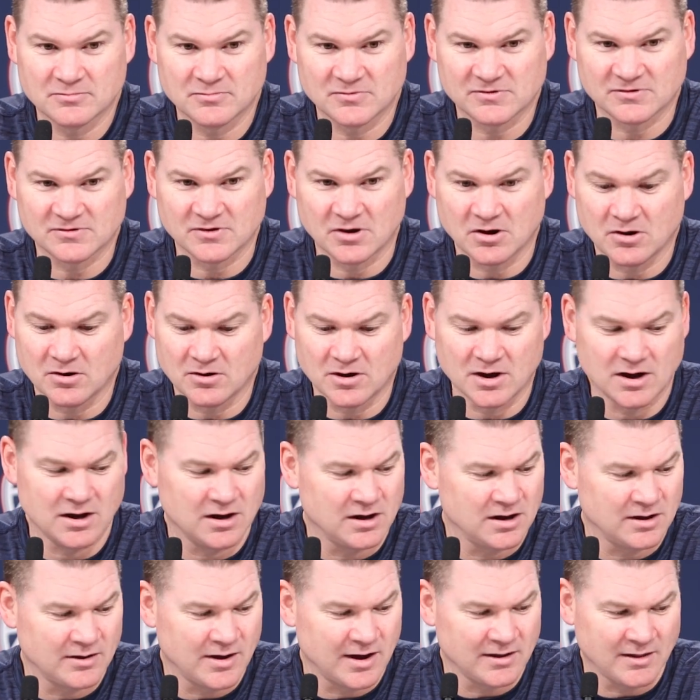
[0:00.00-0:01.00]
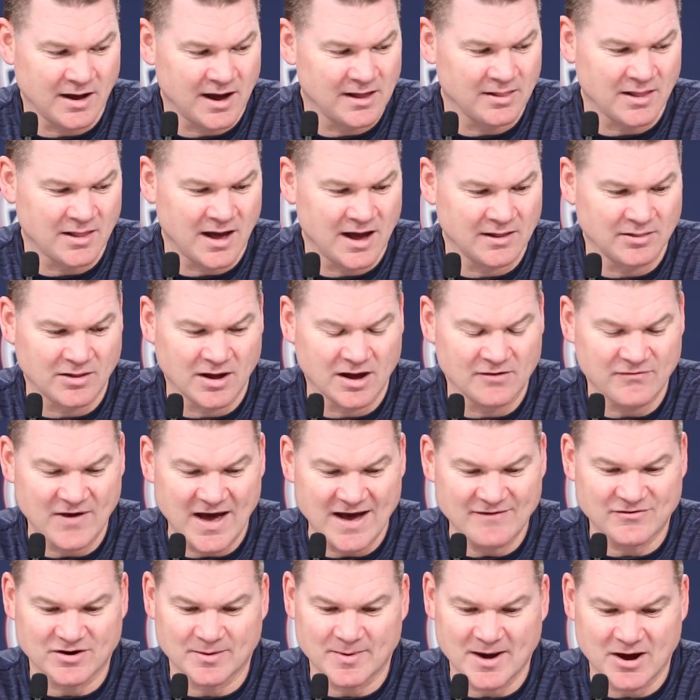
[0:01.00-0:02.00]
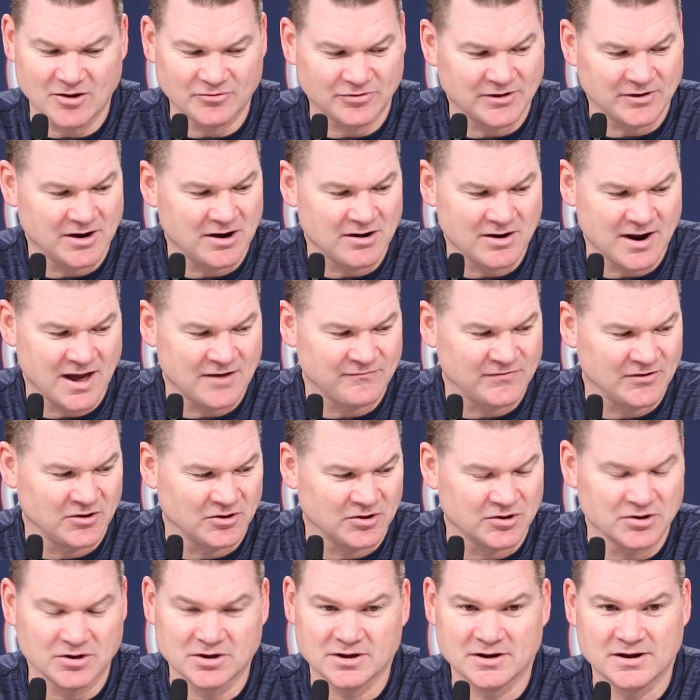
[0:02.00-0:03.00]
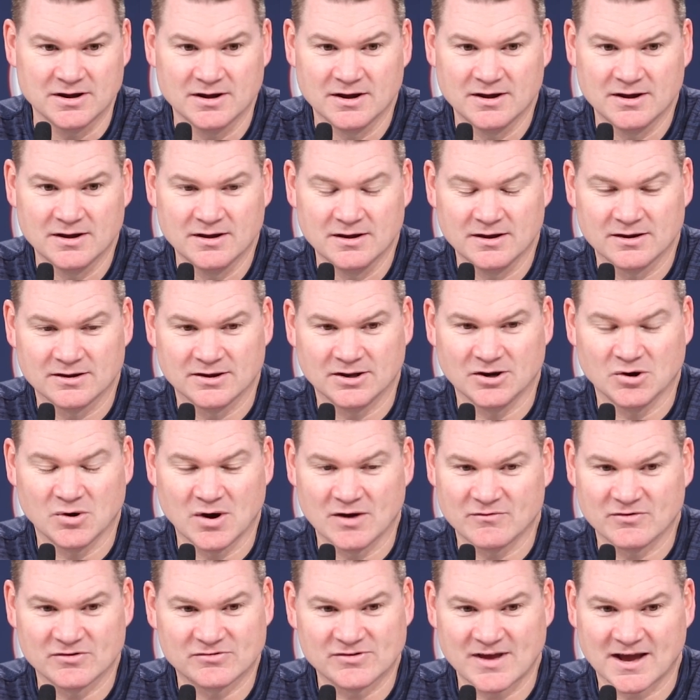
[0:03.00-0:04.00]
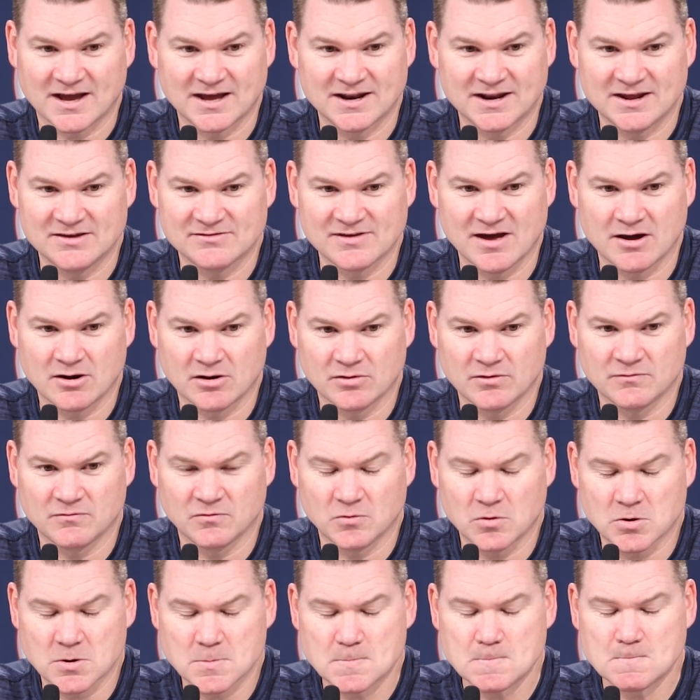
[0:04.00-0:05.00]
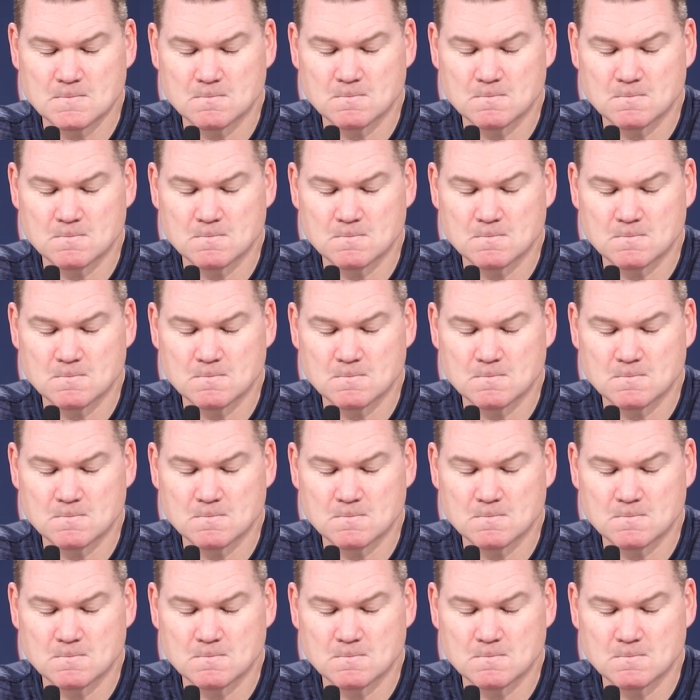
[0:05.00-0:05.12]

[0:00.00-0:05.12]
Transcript: So uh, I, I, love having him out there, and I feel good, you know, every second he's out on the floor.